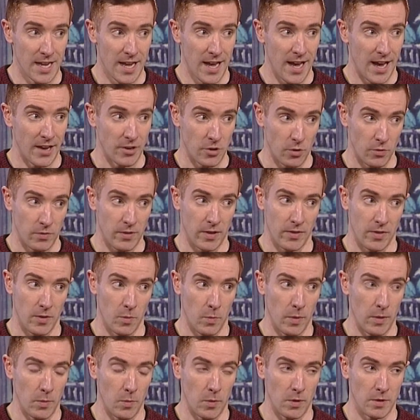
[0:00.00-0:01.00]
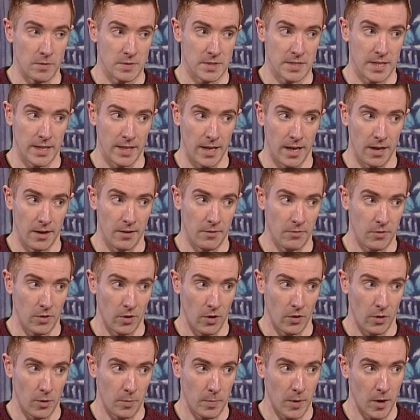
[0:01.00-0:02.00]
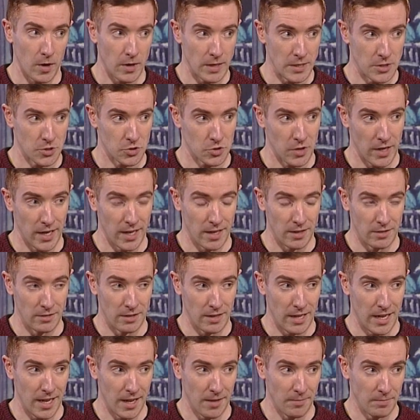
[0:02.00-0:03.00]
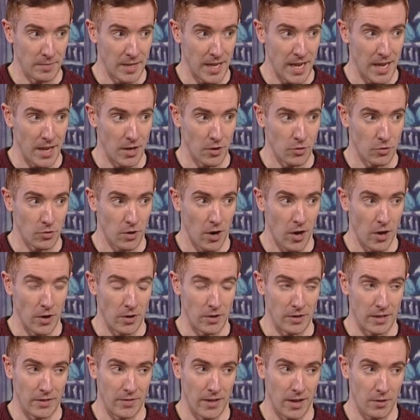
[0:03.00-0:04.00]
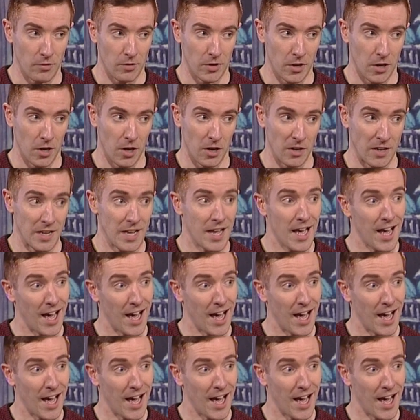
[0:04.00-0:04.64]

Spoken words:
I don't think that we would have seen any of the other parties try and gain ground in that regard.